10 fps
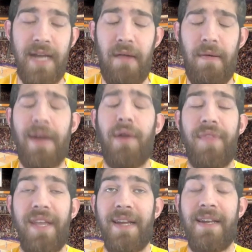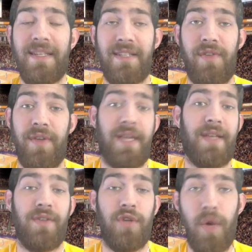Now, I don't think it necessarily
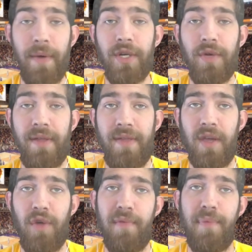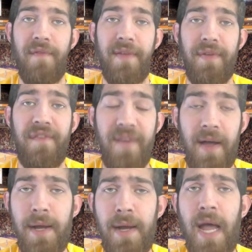is going to. I think he'll be perfectly
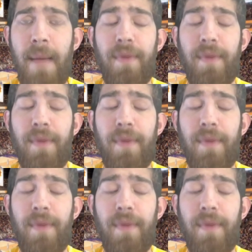fine.